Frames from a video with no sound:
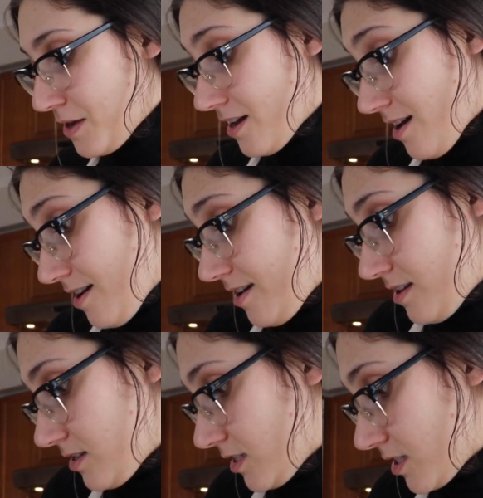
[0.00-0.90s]

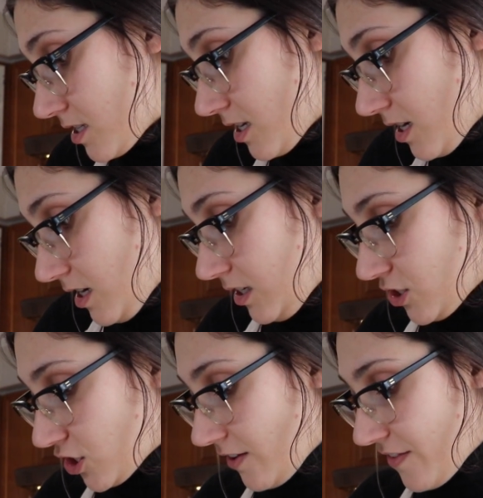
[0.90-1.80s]
because
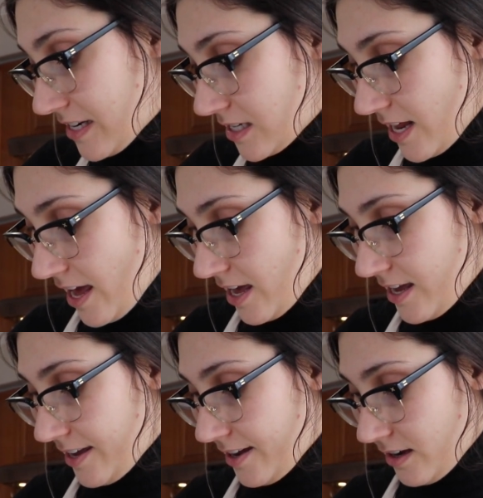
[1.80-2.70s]
she got fed today,
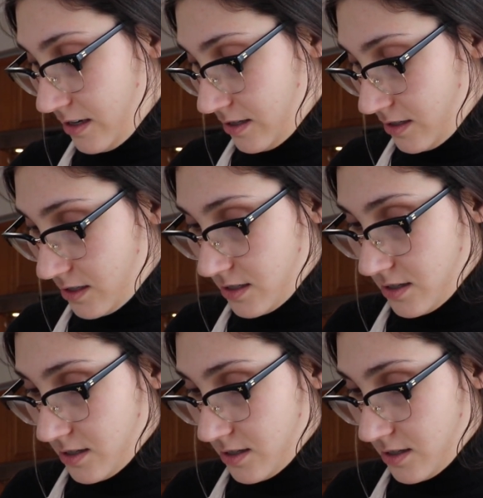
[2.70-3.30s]
and